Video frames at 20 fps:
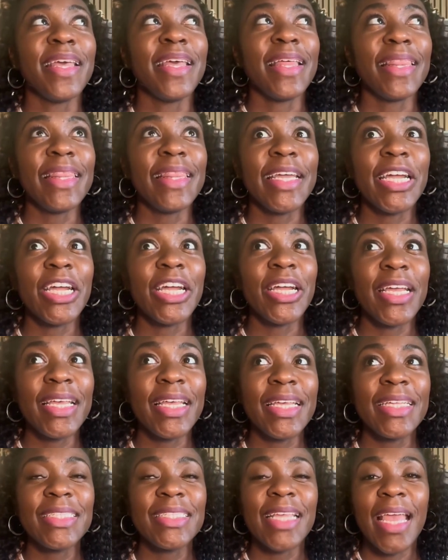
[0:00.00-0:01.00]
There
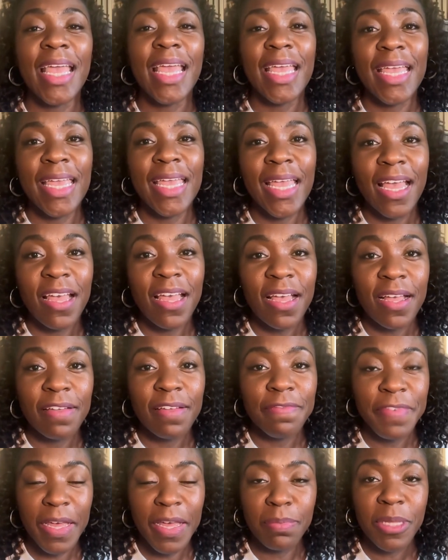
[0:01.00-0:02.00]
is a
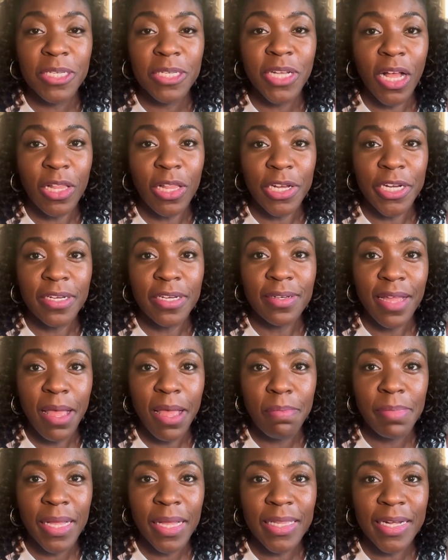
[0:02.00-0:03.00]
Family Dollar
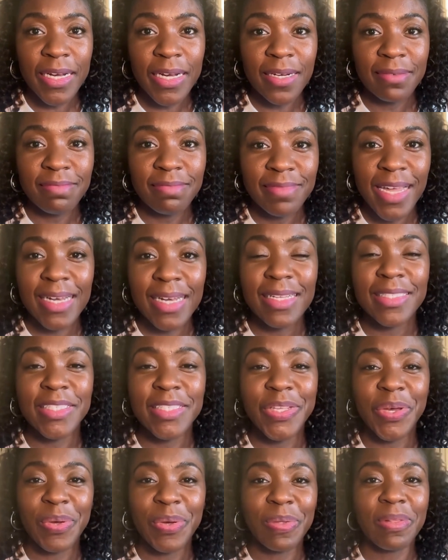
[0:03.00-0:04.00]
in Bel Aire. That is
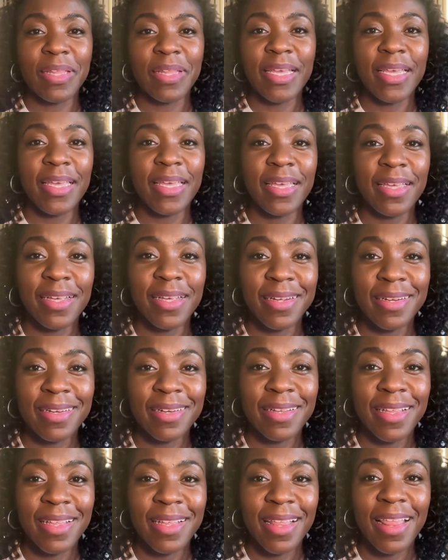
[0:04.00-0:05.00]
the only
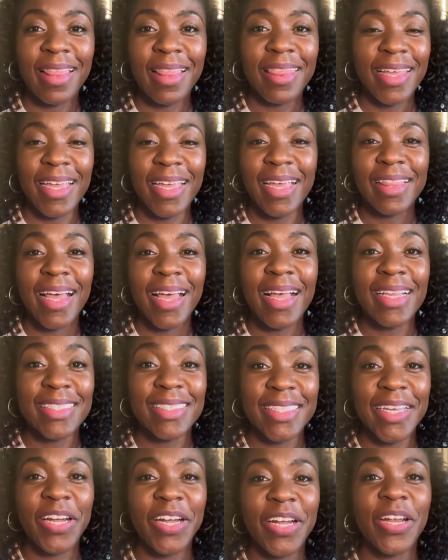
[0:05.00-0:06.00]
thing that
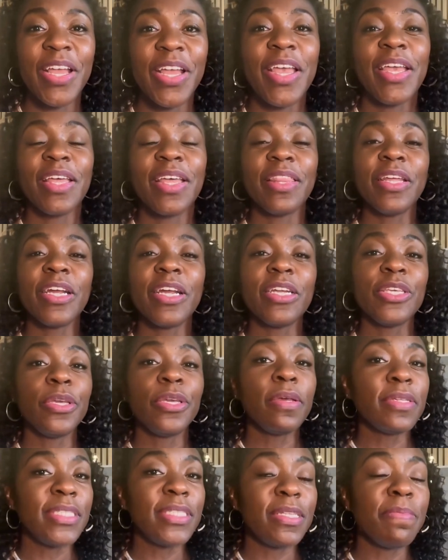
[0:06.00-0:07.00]
is there. There
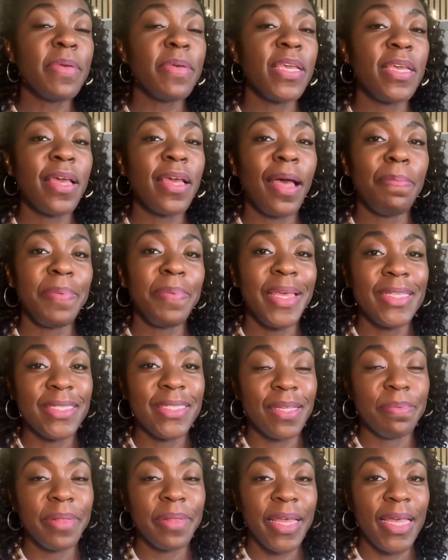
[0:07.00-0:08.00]
used to be a
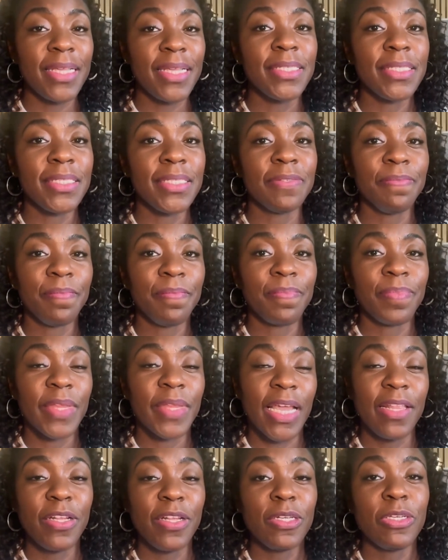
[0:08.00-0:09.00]
pizza place,
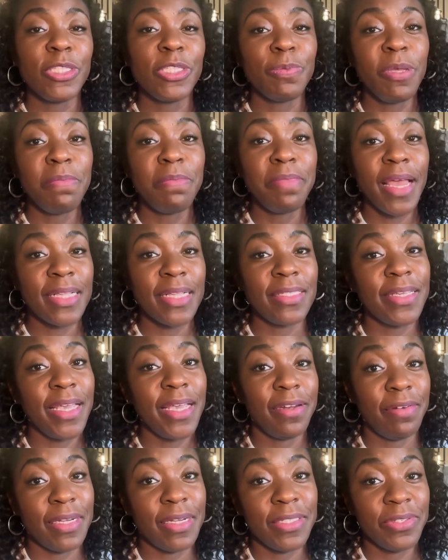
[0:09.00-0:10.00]
and there used to be a
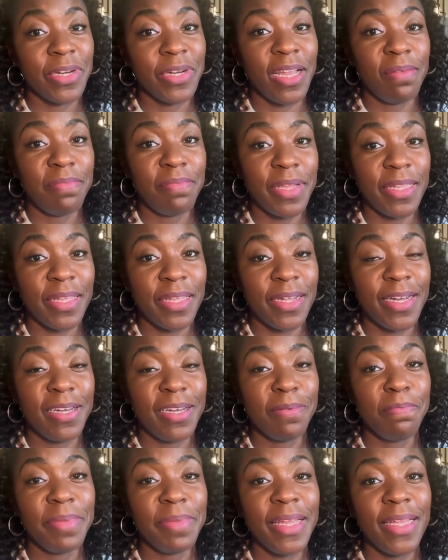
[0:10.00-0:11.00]
Mexican restaurant in Bel
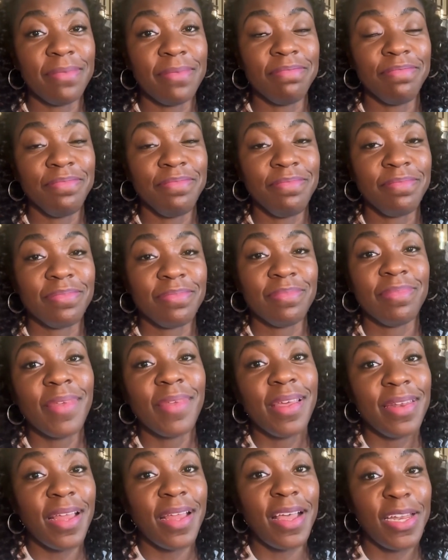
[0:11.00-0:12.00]
Aire, but
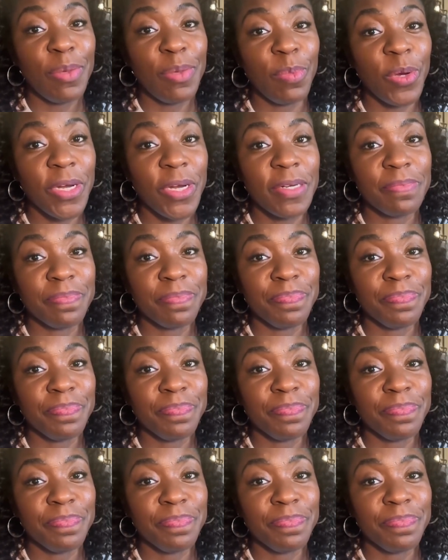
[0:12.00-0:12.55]
not anymore.